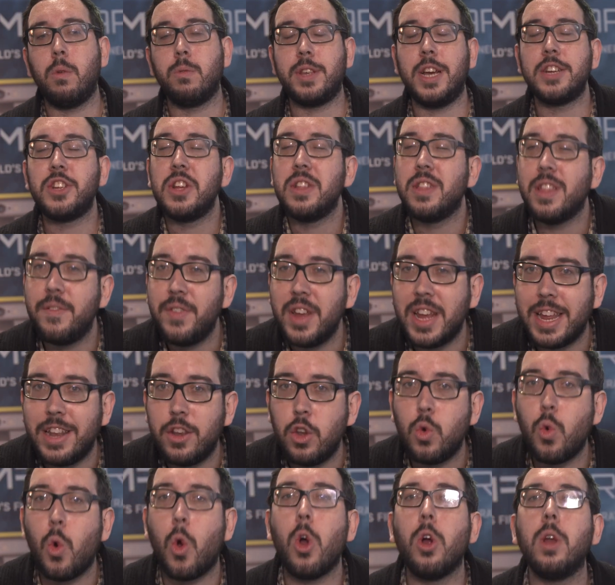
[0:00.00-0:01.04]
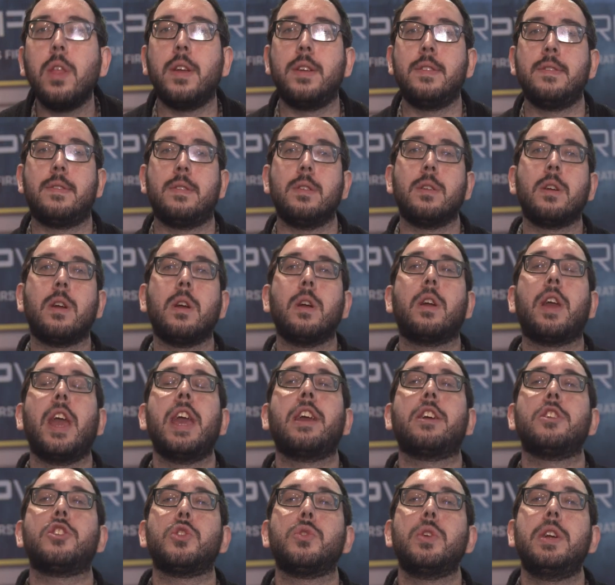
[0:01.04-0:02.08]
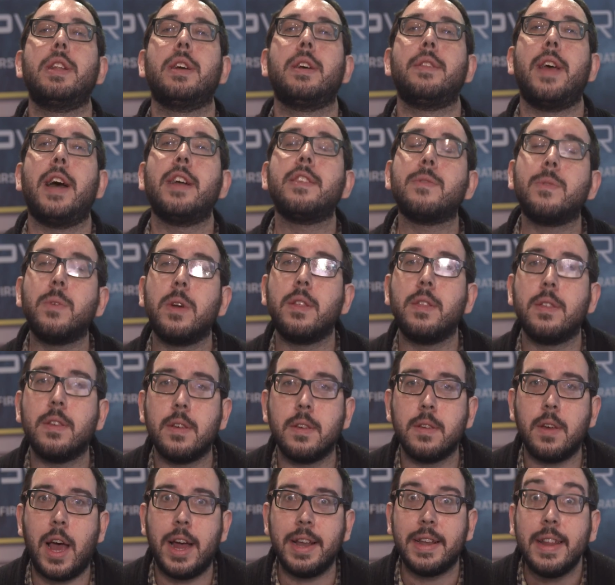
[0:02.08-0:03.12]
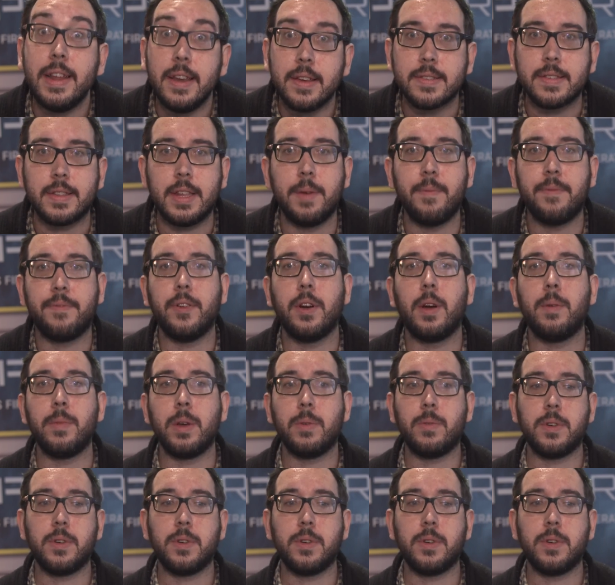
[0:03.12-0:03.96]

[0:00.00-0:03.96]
was actually living in New Orleans during Hurricane Katrina, and that's where the idea stemmed from.